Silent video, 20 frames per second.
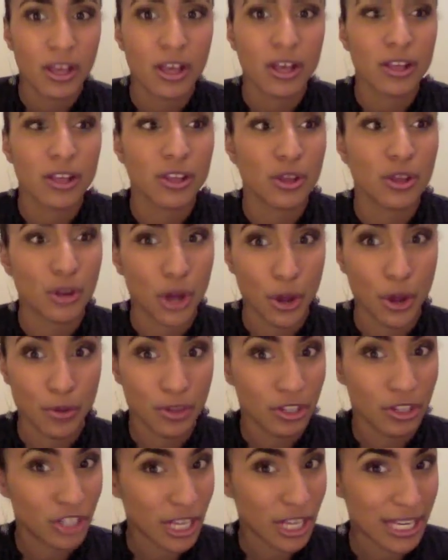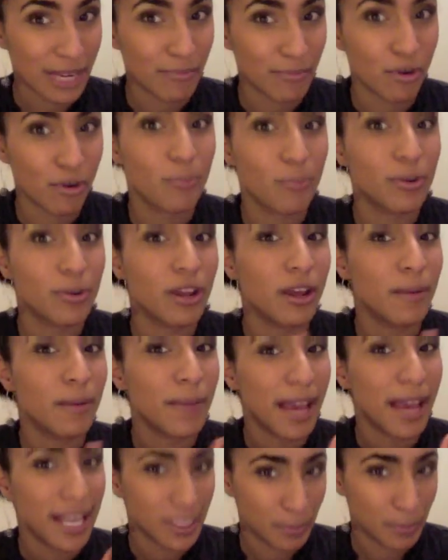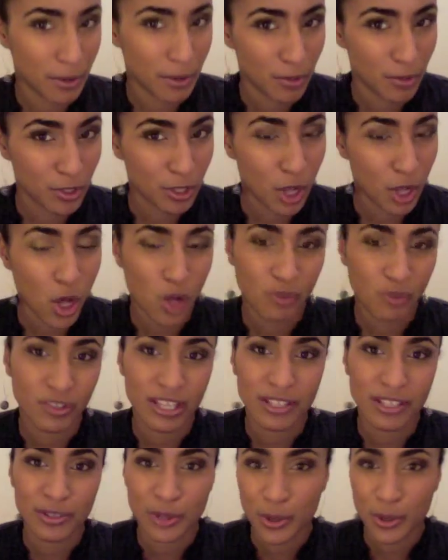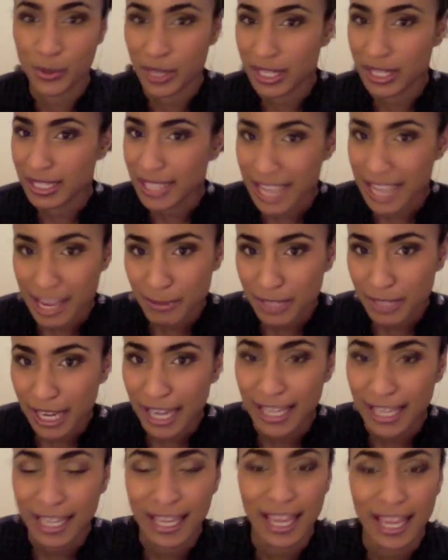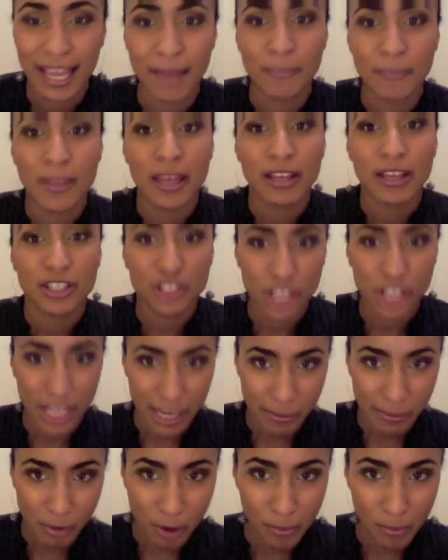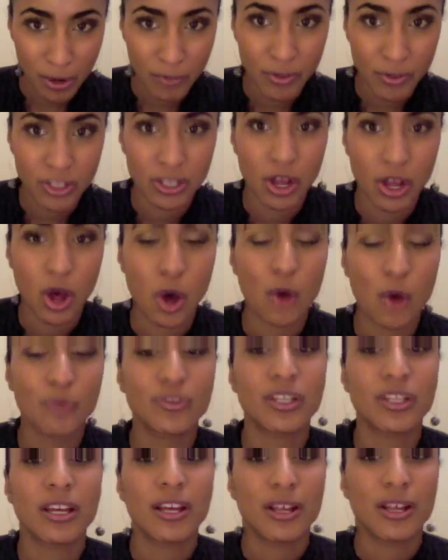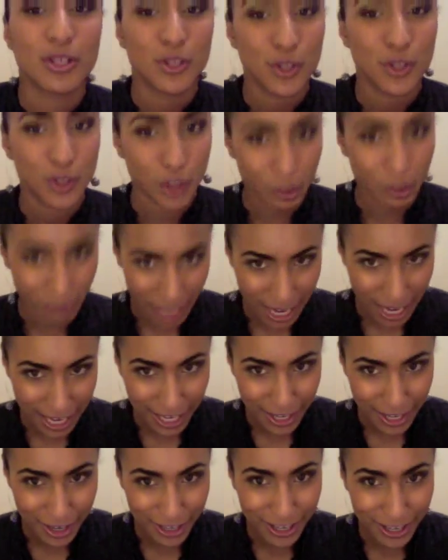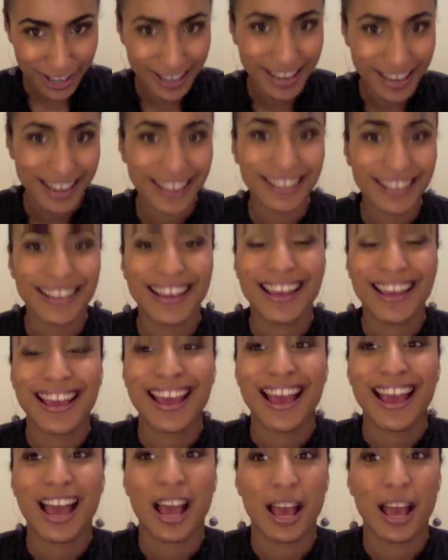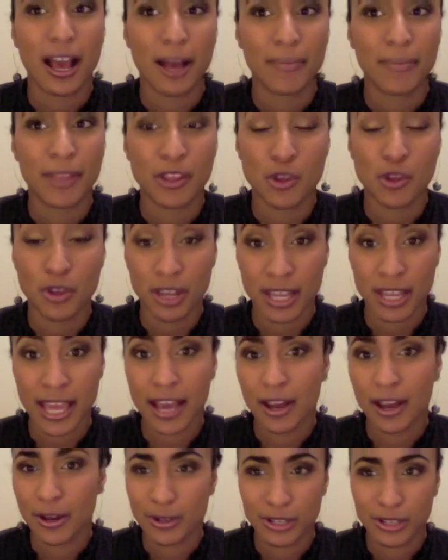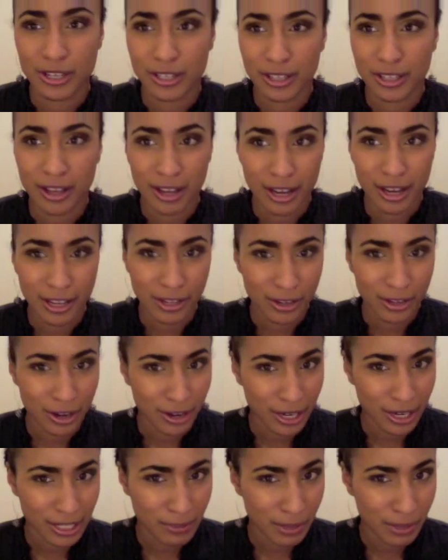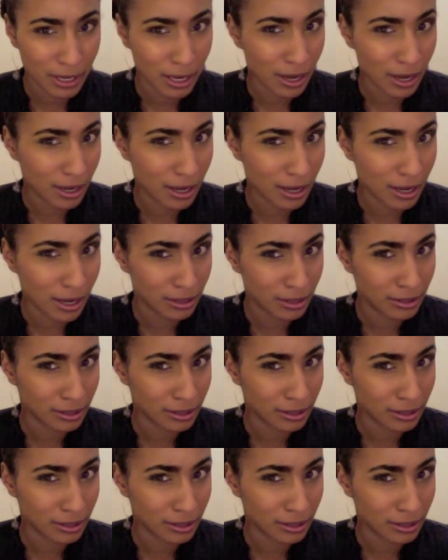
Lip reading: the shedding problem has been resolved. There's no need to keep taking it. Shedding problem resolved, stop taking your garlic. And you can get odorless garlic. You don't need to be going